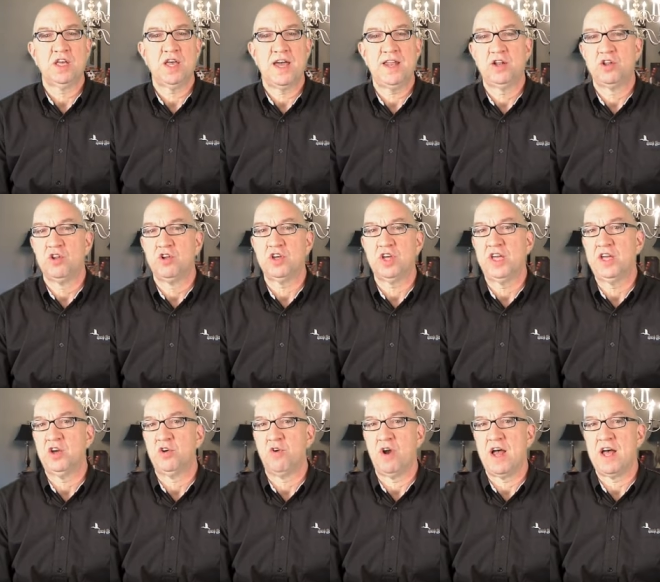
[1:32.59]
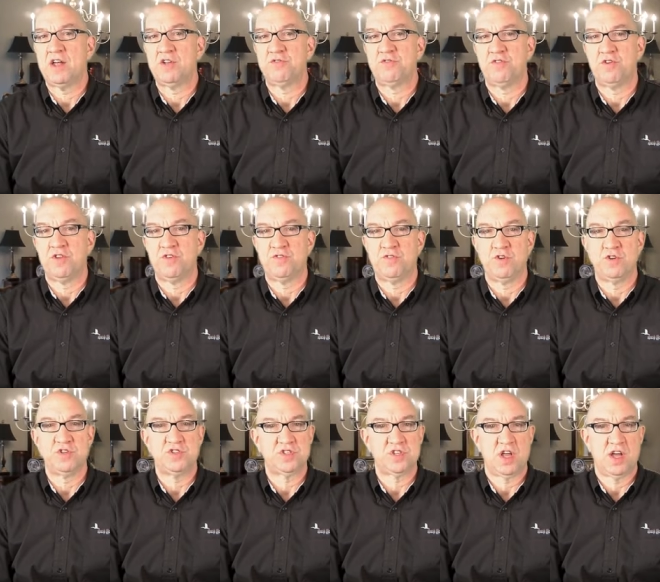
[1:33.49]
kind of looking around for the
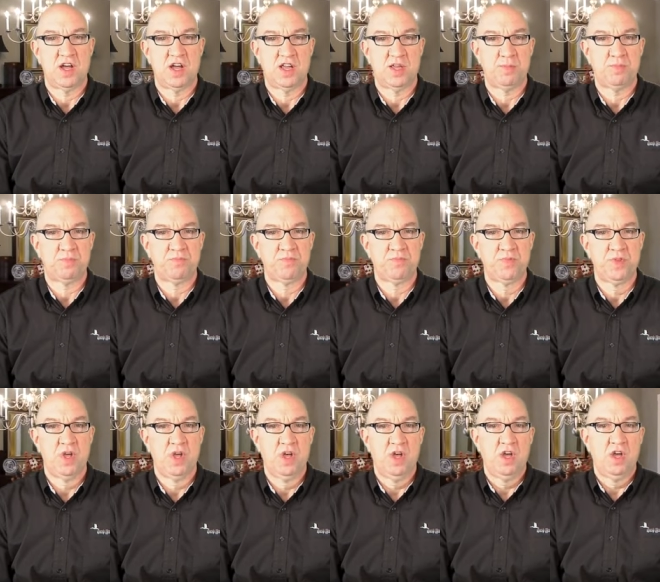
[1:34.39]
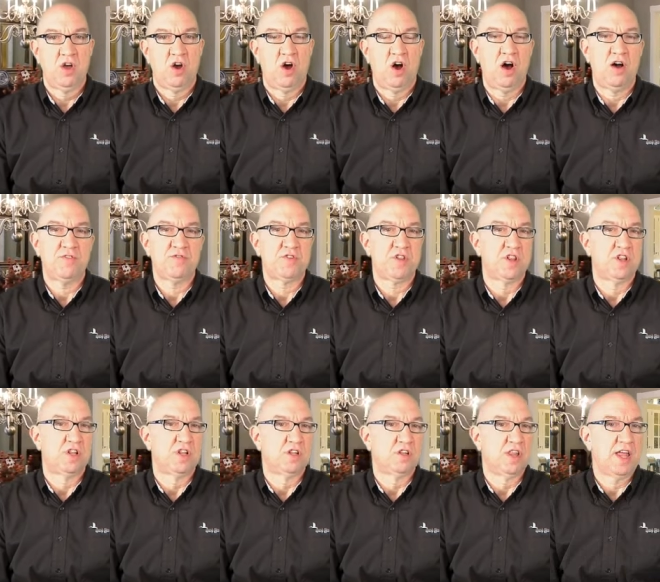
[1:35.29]
first time. Off to the
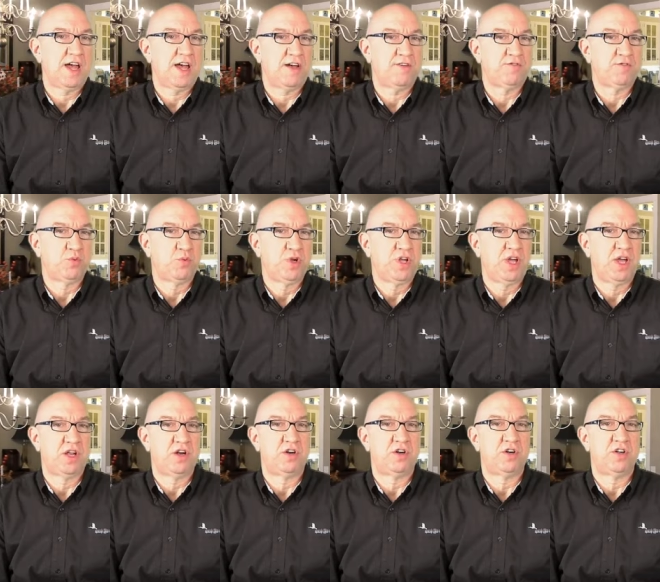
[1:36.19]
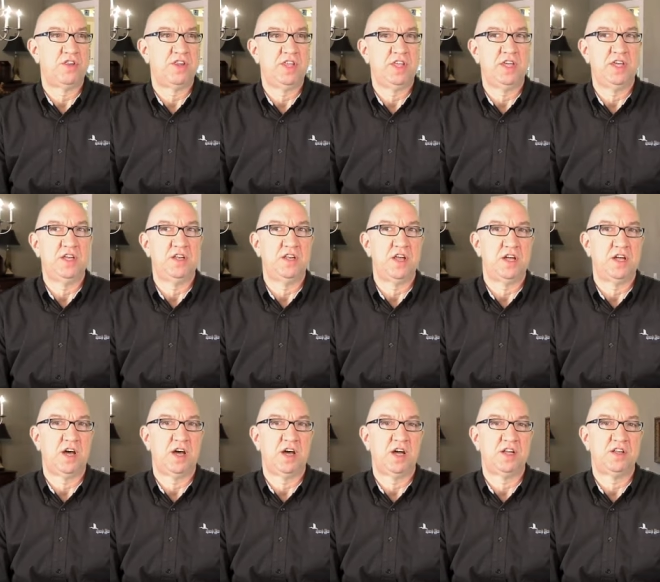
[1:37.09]
left, we entered the
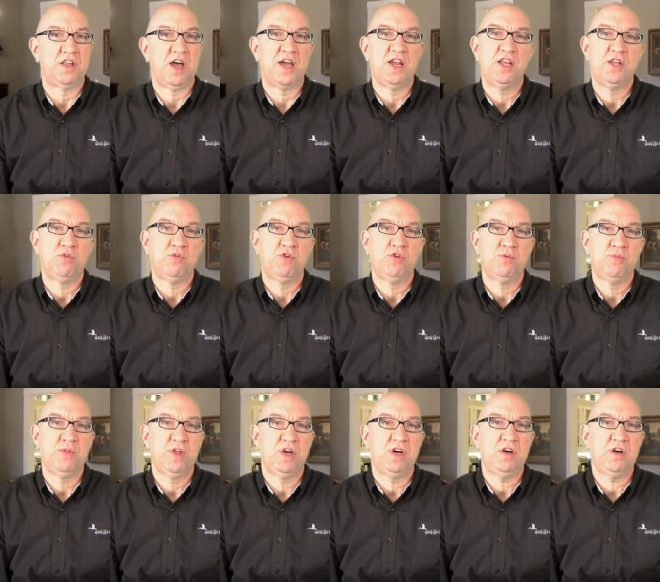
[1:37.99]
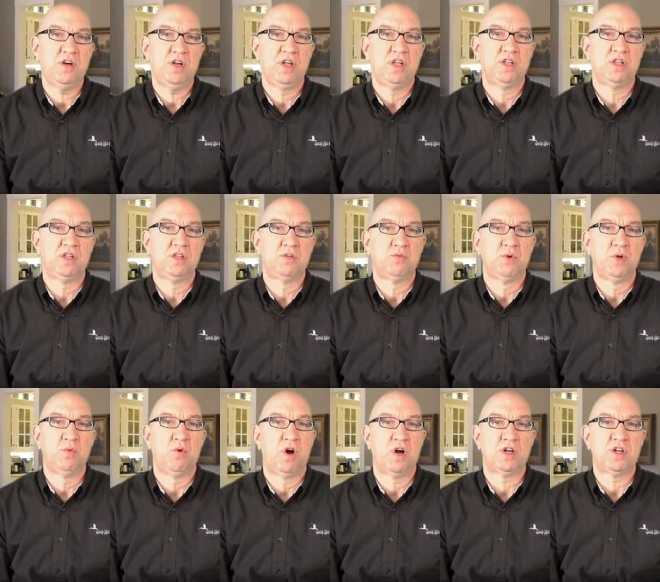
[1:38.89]
dining room there, and we
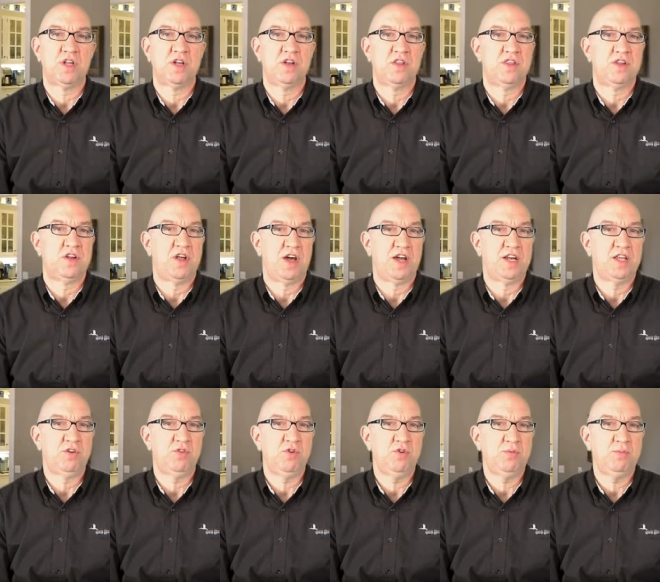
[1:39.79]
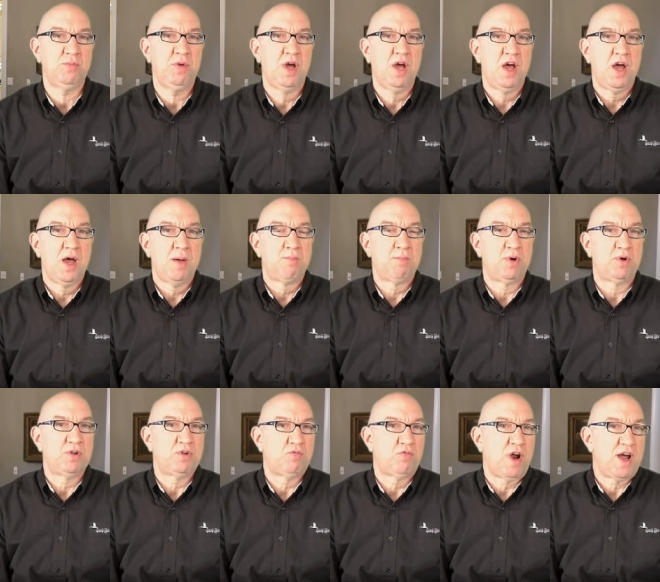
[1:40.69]
walked into the dining room.
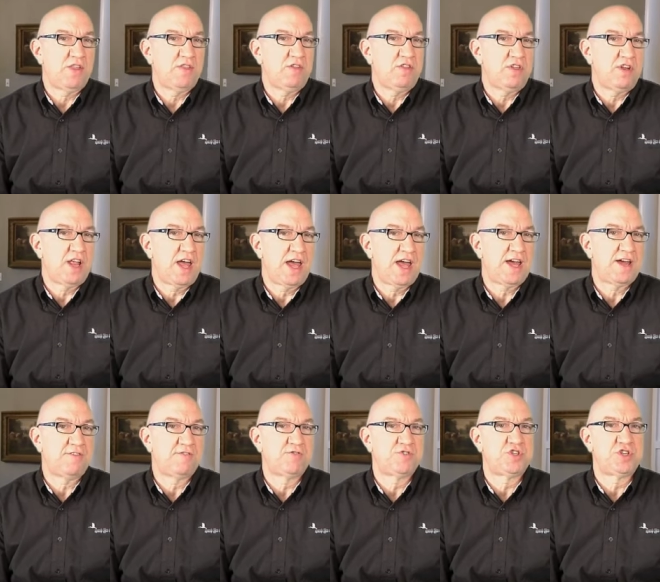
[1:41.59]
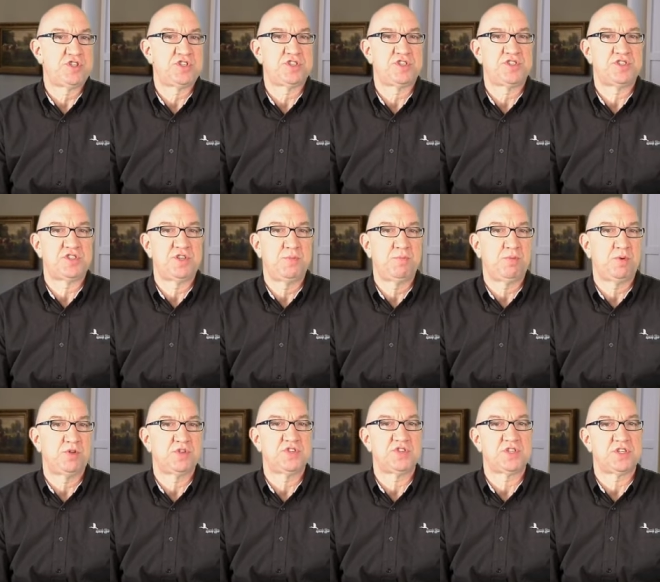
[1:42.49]
But rather than have just
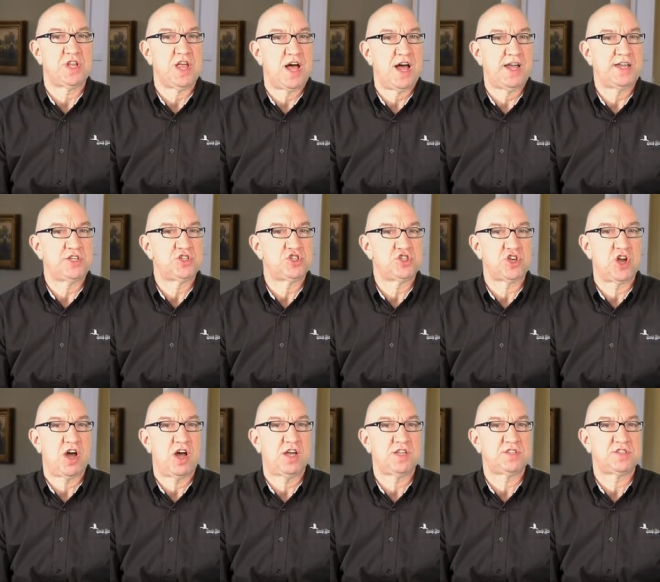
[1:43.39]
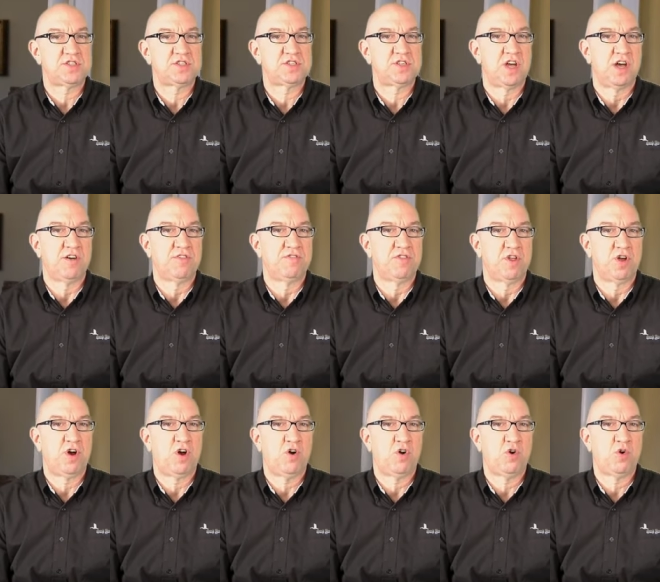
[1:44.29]
simple slide shots of the
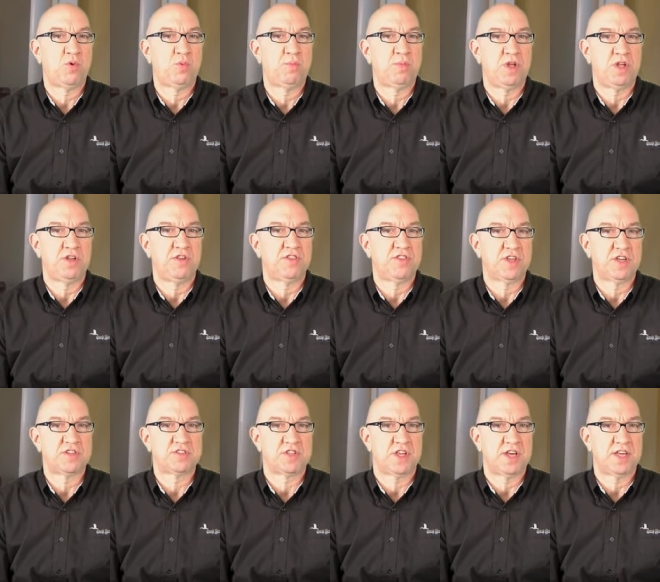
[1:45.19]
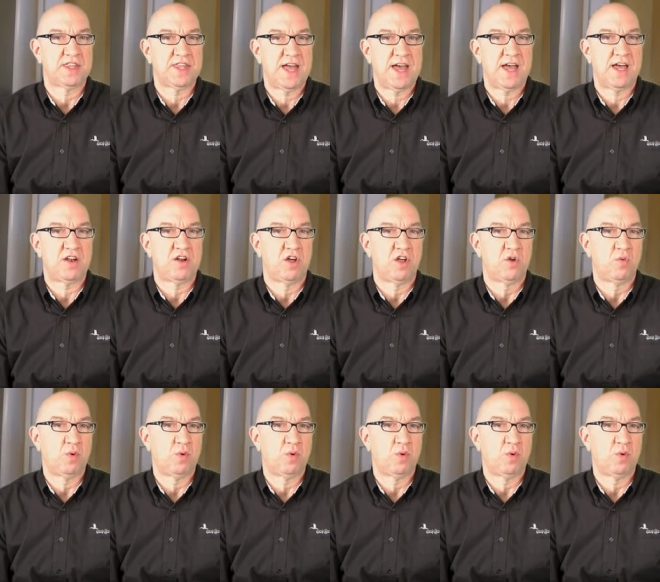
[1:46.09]
home and things like that on